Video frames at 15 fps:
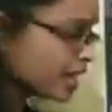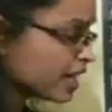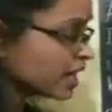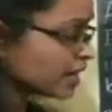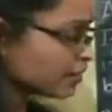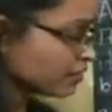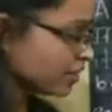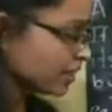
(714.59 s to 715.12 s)

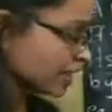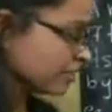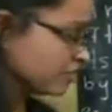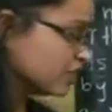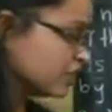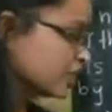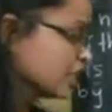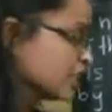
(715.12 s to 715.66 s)
If the
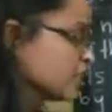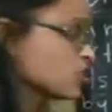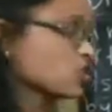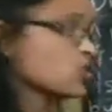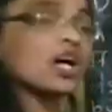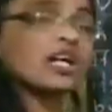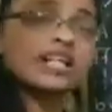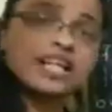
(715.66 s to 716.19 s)
division is
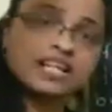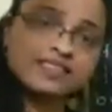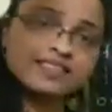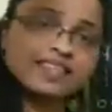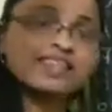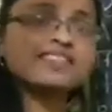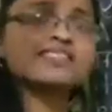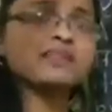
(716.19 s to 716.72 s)
not
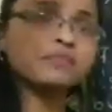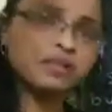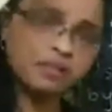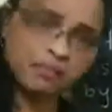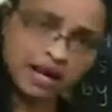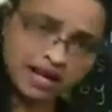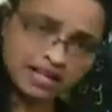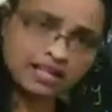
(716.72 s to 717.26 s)
exact, some
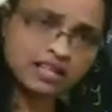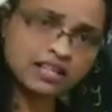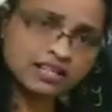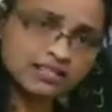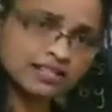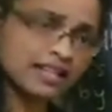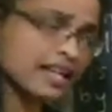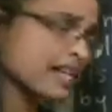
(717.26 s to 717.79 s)
remainder is
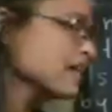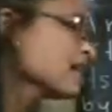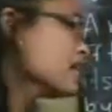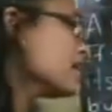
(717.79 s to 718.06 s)
there,